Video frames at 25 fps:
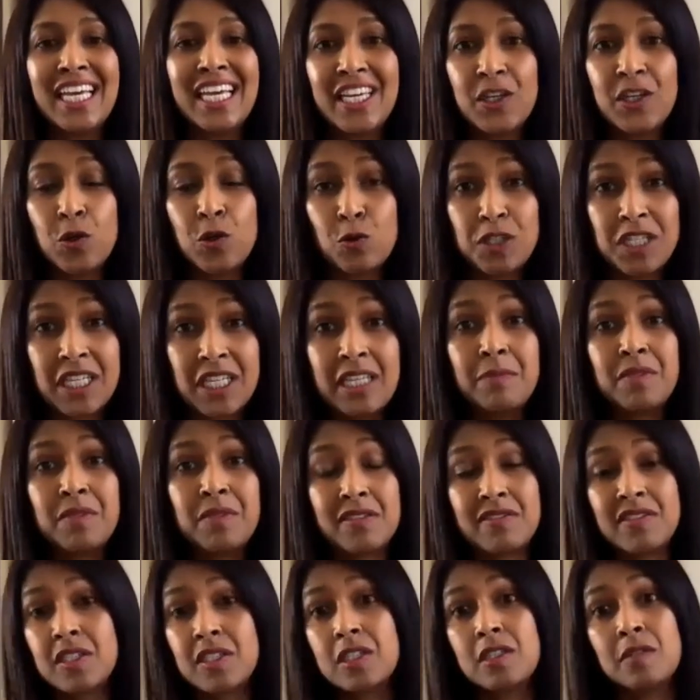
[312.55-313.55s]
your teams
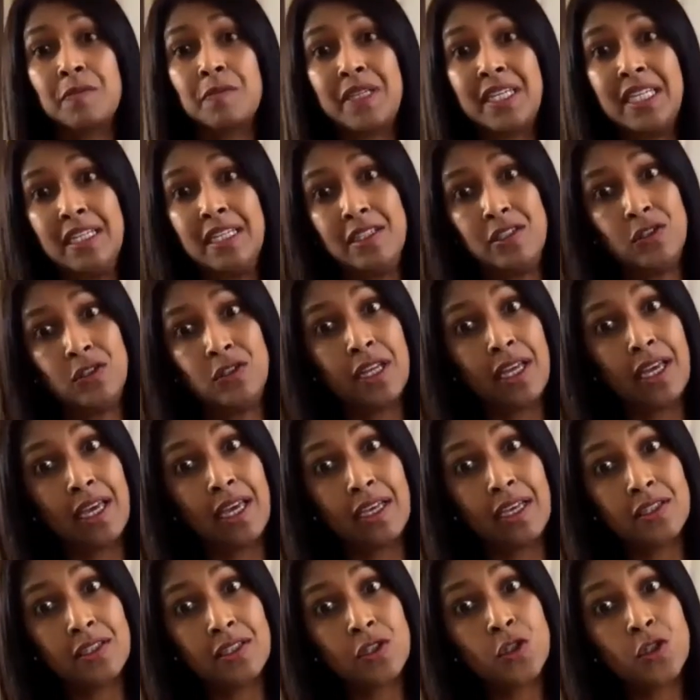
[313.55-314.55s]
have still been
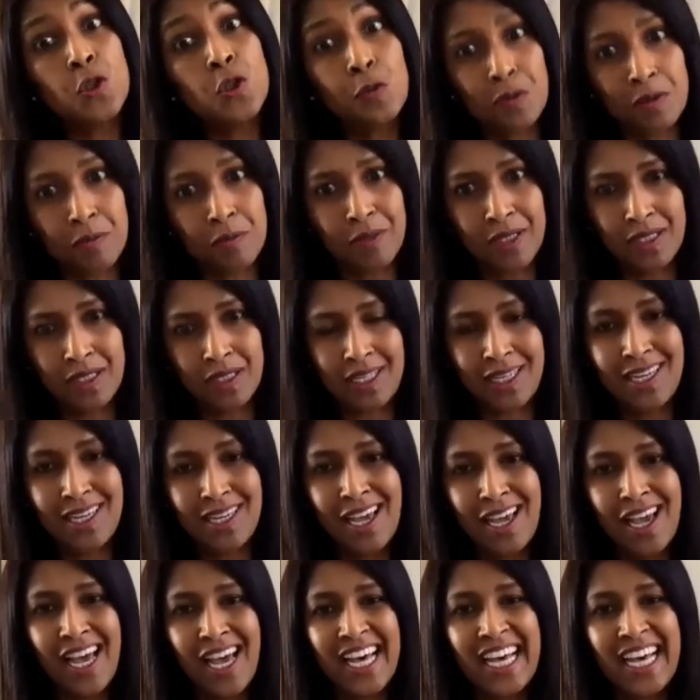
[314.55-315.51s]
super busy.